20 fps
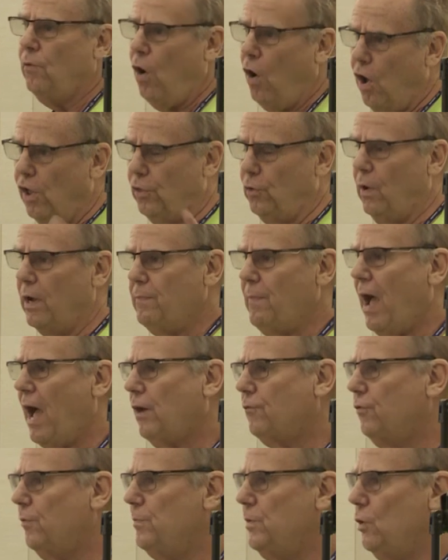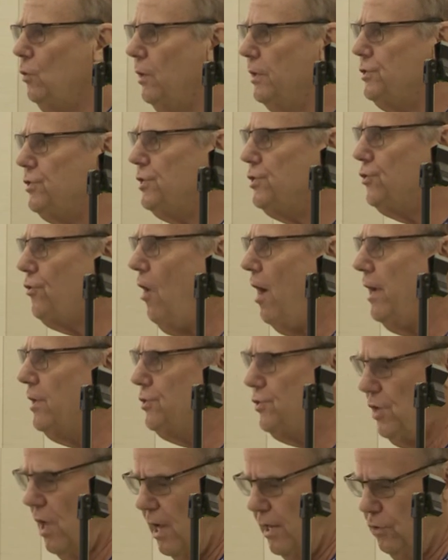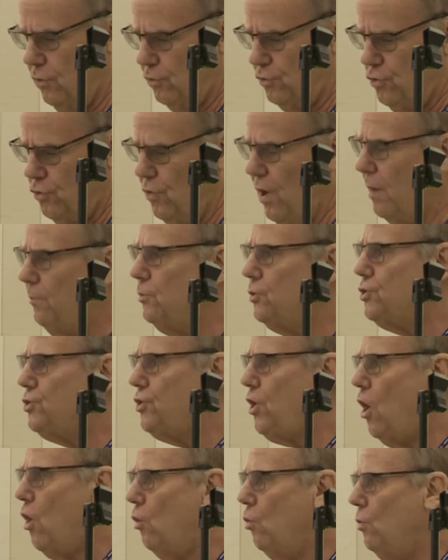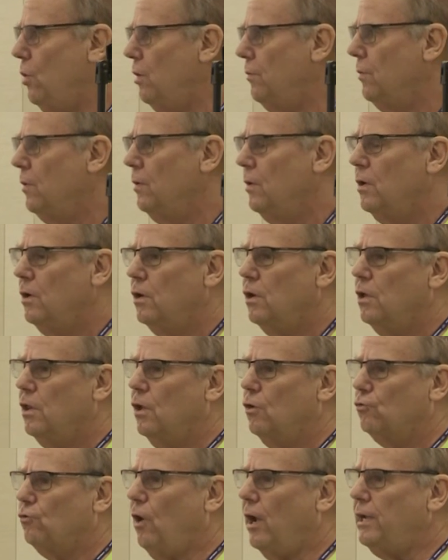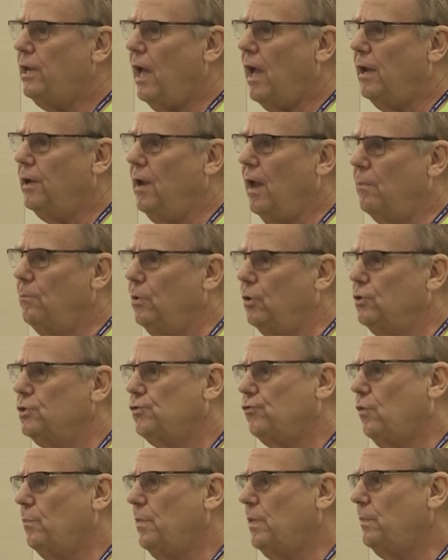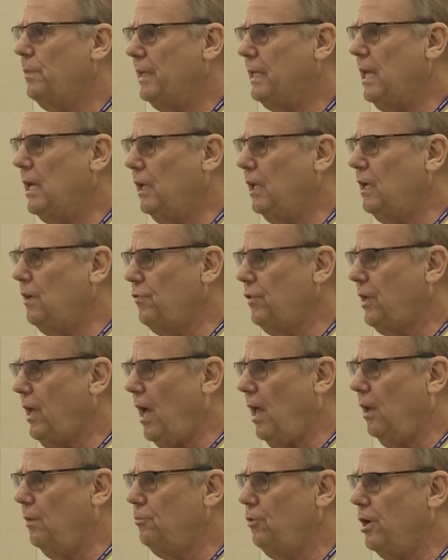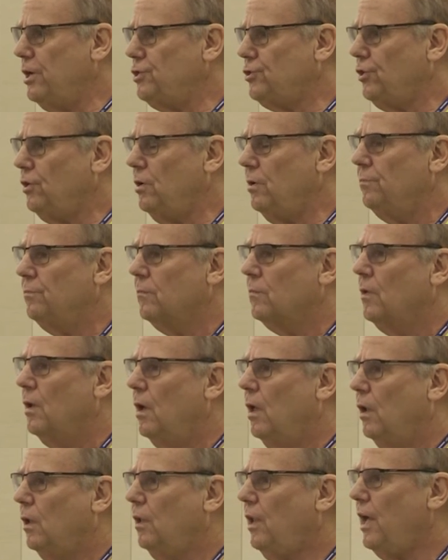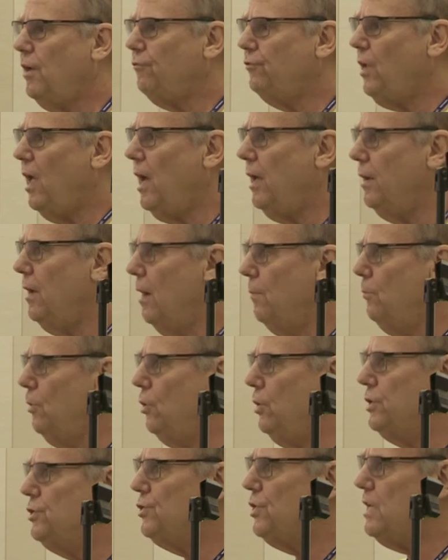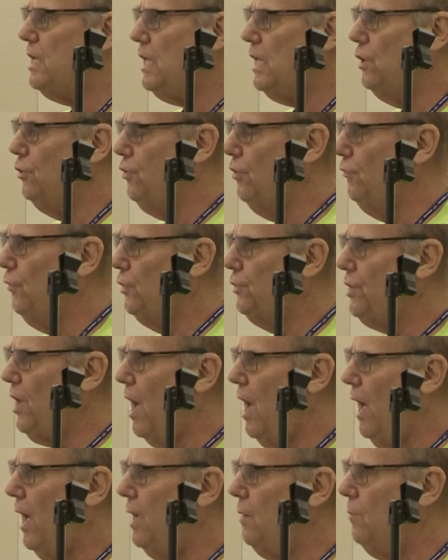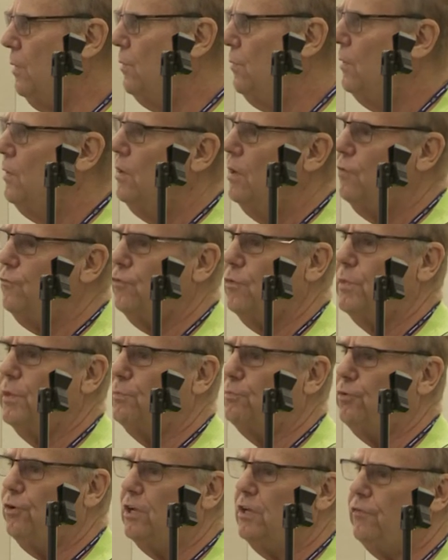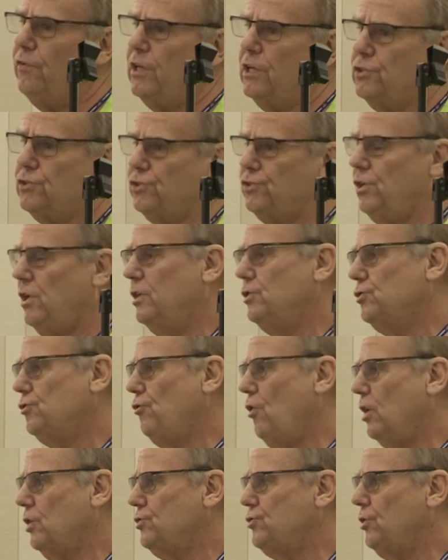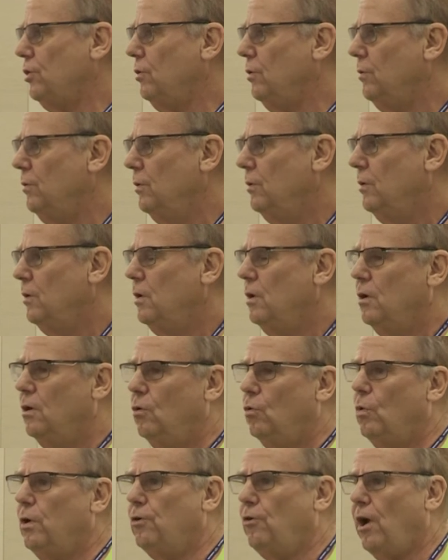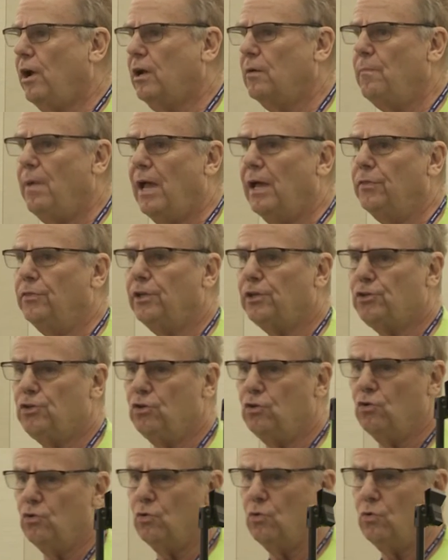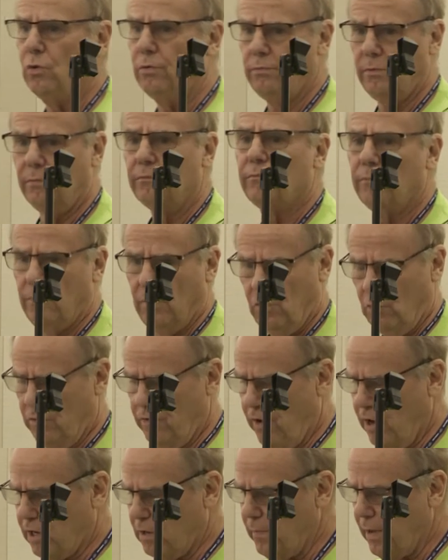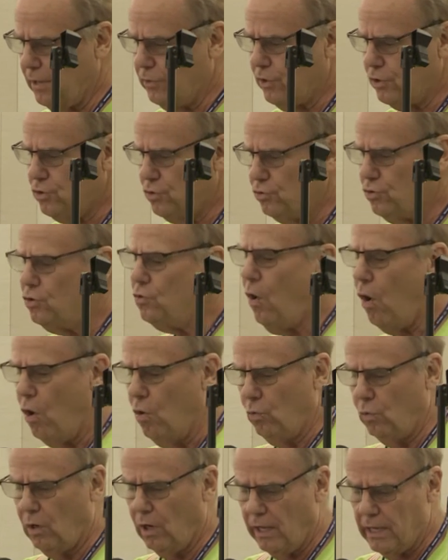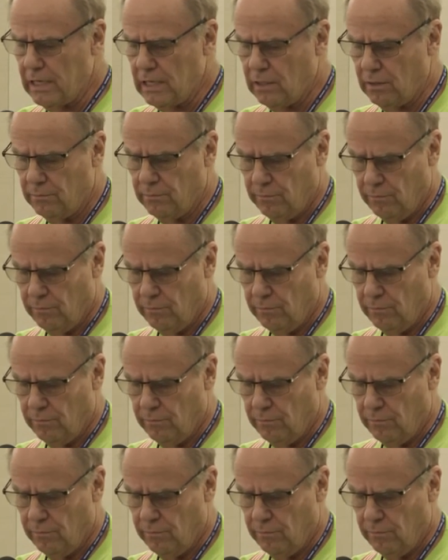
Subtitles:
all the way back from the Ulysses Grant sign. There are two numbers shown. Right-hand number is from the beginning of the calibration. Left-hand number is the interval time from the previous instruction. We recommend that you pay